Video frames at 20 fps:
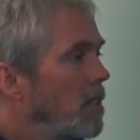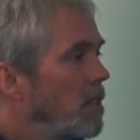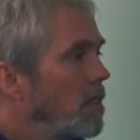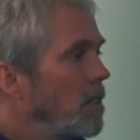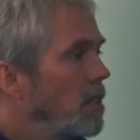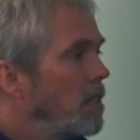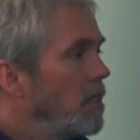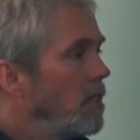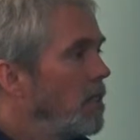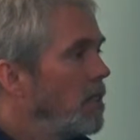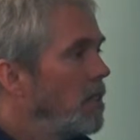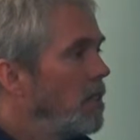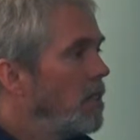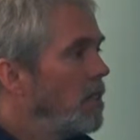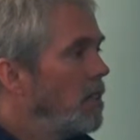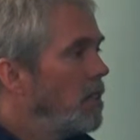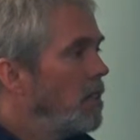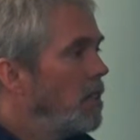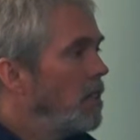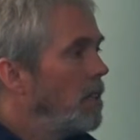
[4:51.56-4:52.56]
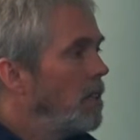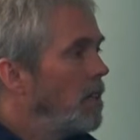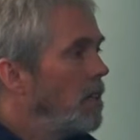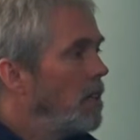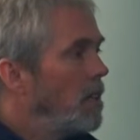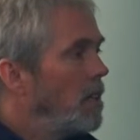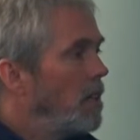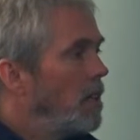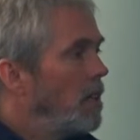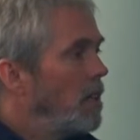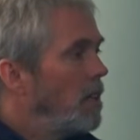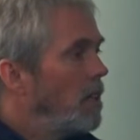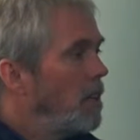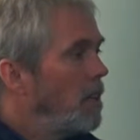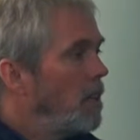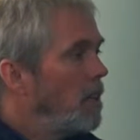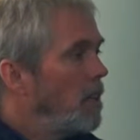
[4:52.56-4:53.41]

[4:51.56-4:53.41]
Nobody speaks.